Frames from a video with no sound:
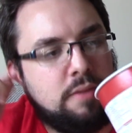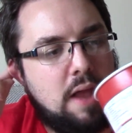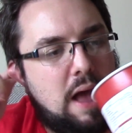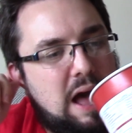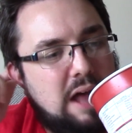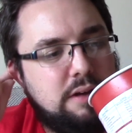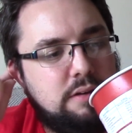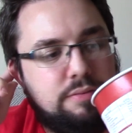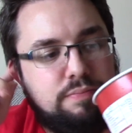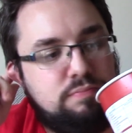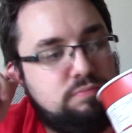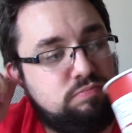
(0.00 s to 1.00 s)
And
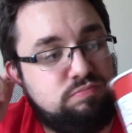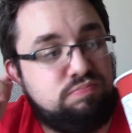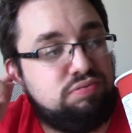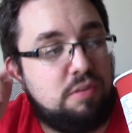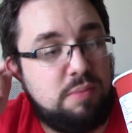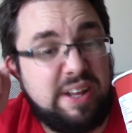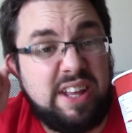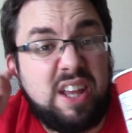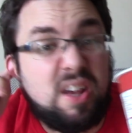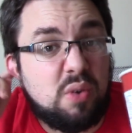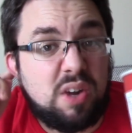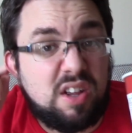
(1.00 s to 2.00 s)
probably
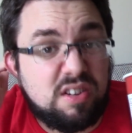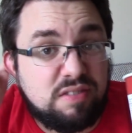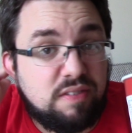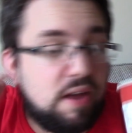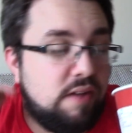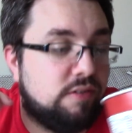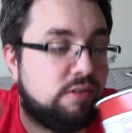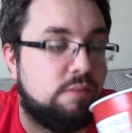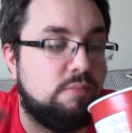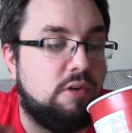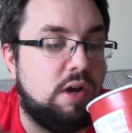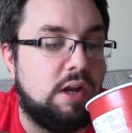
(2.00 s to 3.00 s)
equally as flavoursome
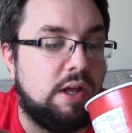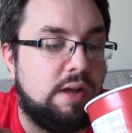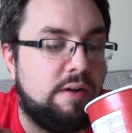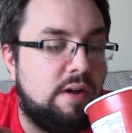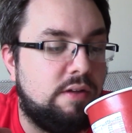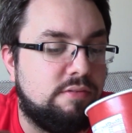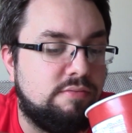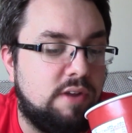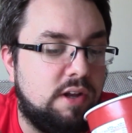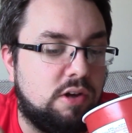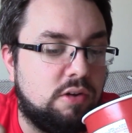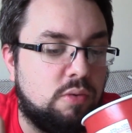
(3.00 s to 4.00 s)
really. Uh, it's a
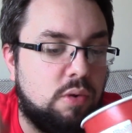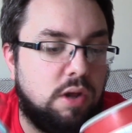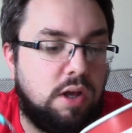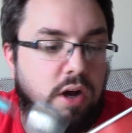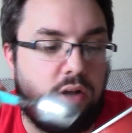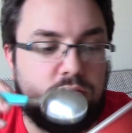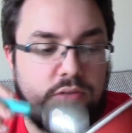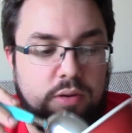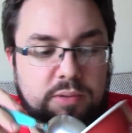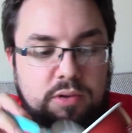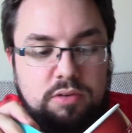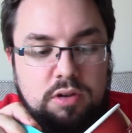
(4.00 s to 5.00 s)
really good quality ice cream and
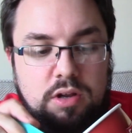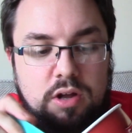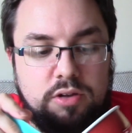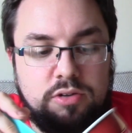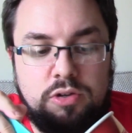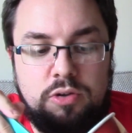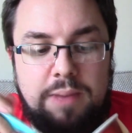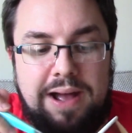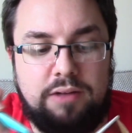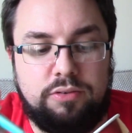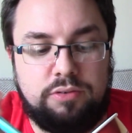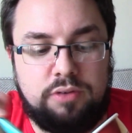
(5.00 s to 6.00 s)
it was only like
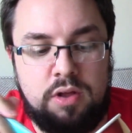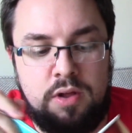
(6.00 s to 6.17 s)
£2.